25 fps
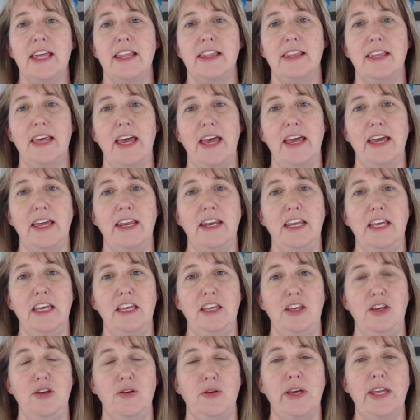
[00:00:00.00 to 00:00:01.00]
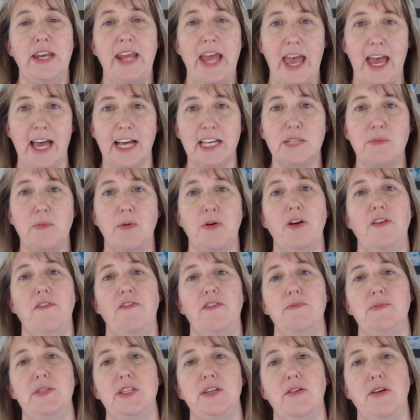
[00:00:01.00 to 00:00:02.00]
then you can export it
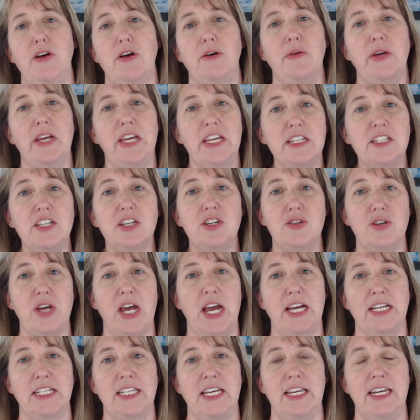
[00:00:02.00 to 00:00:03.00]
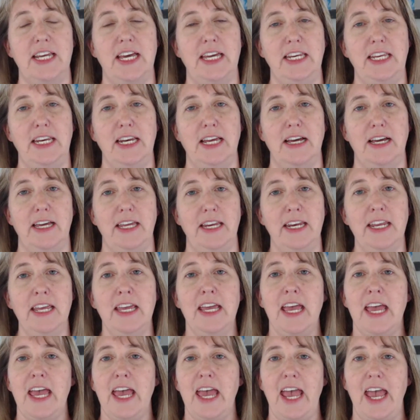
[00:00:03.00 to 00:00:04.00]
from Xero into Track1099,
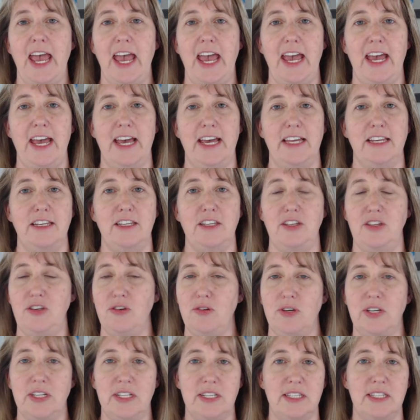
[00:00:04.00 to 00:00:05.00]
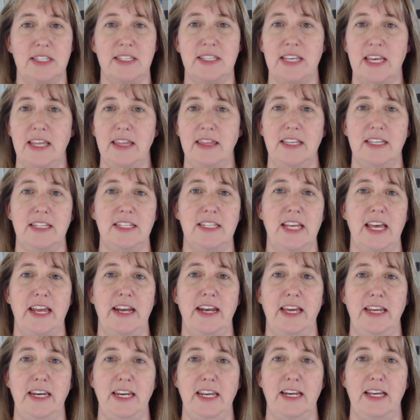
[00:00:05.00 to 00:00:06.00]
and you can send the
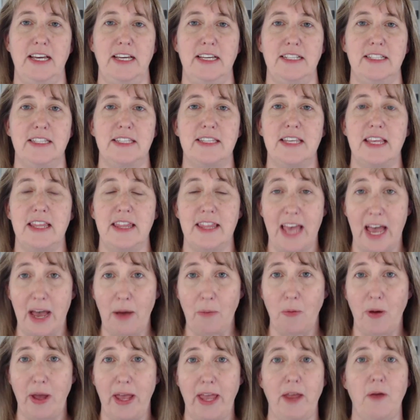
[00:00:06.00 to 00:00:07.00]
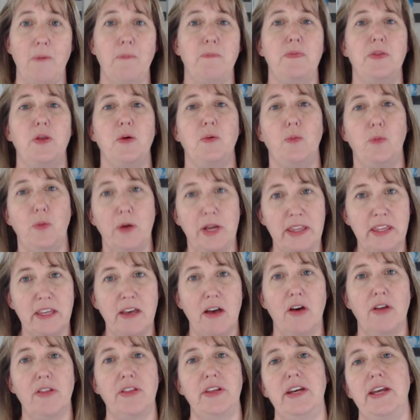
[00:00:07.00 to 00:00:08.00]
1099s that way with
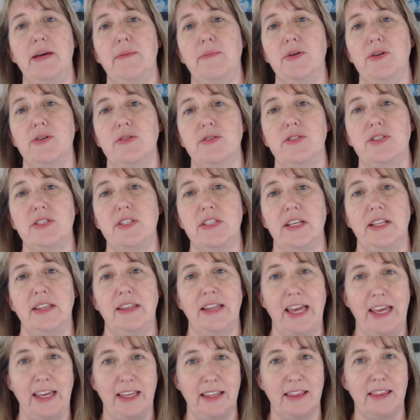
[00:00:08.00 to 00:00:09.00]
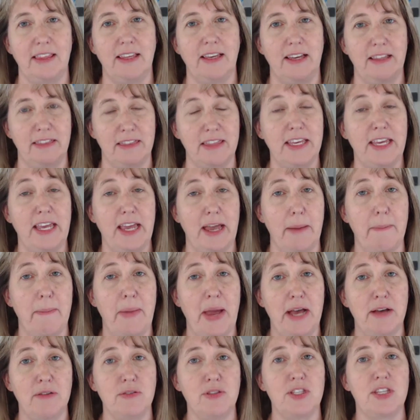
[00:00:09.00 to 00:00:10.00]
all the numbers, like the
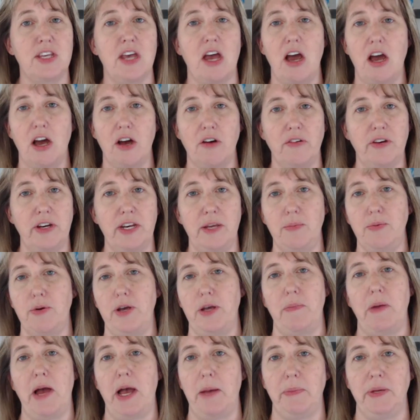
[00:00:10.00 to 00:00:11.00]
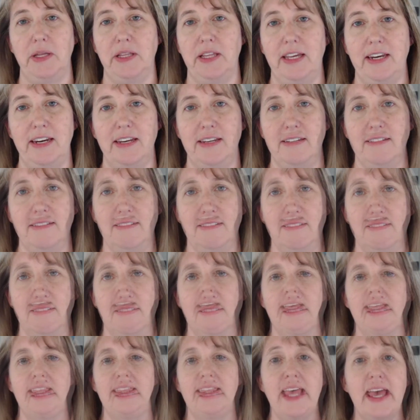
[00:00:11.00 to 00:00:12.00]
amounts already pre-populated.
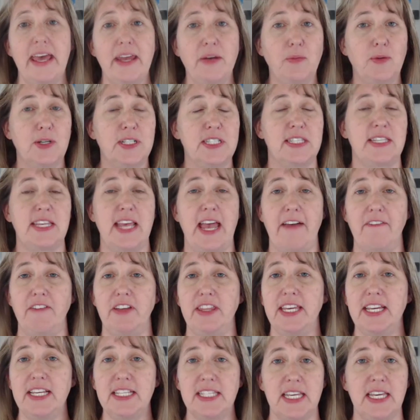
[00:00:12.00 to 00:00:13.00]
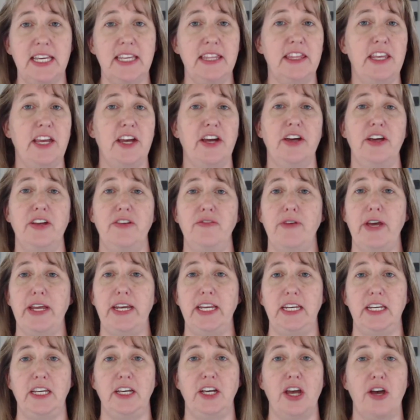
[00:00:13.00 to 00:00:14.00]
Then once everything's in there and
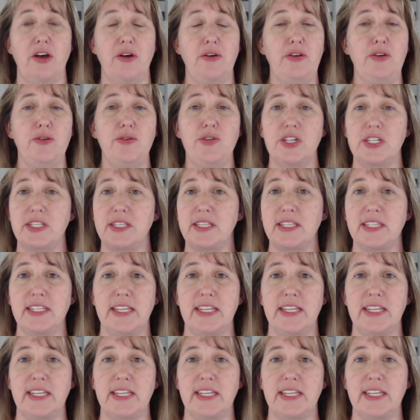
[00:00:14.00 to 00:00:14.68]
ready to go, you just